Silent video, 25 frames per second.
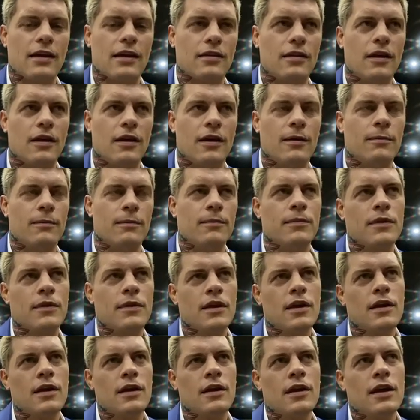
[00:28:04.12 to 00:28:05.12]
them.
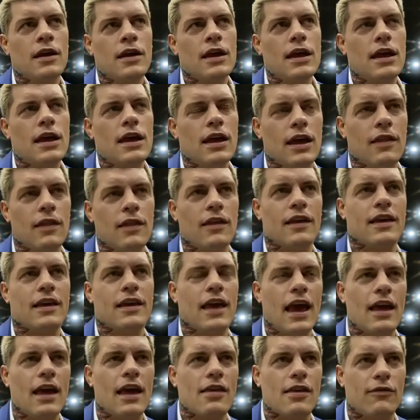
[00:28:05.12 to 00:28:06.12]
In the
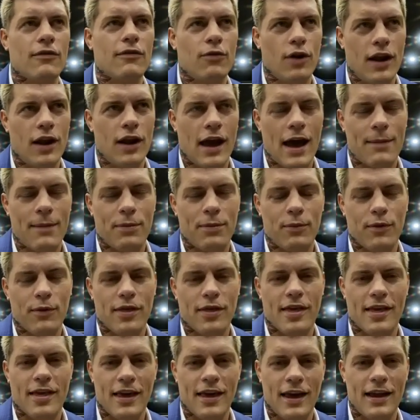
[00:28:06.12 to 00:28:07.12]
case of what happened with
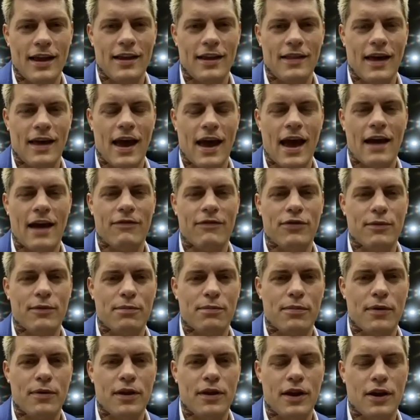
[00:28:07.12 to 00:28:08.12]
Sid and the half the
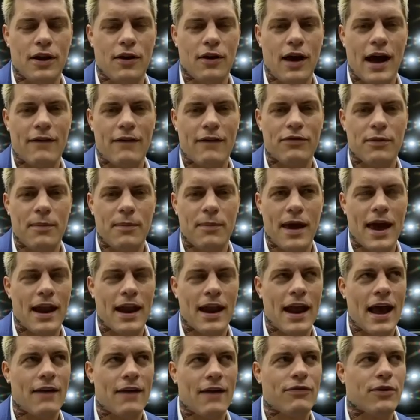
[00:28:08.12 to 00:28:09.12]
you know half the man
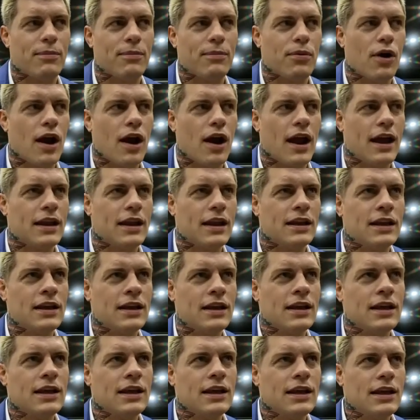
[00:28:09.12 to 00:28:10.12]
half the brain,
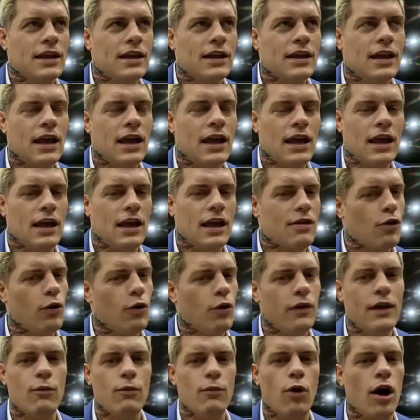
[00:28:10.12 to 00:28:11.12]
he it's
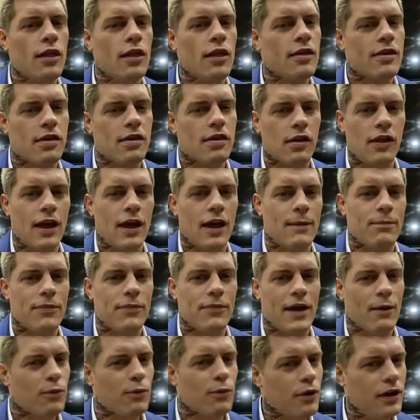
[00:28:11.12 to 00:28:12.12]
only one slip
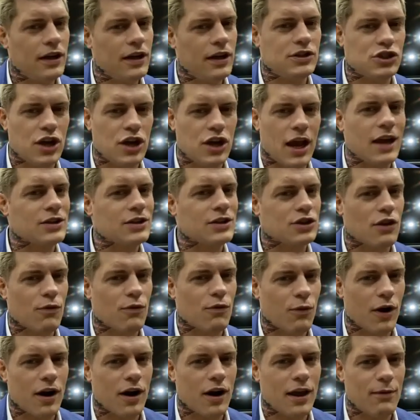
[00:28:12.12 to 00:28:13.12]
that really changes
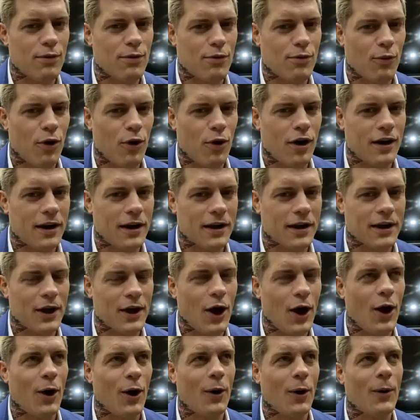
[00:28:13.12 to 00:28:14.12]
where he was wanting to
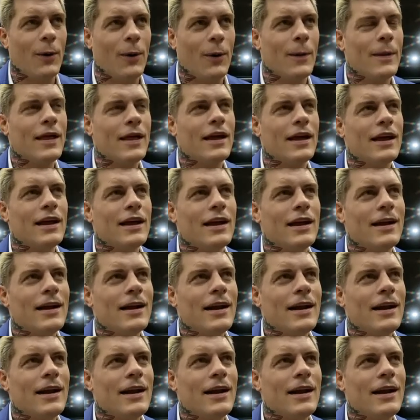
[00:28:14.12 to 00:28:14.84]
go. Yeah.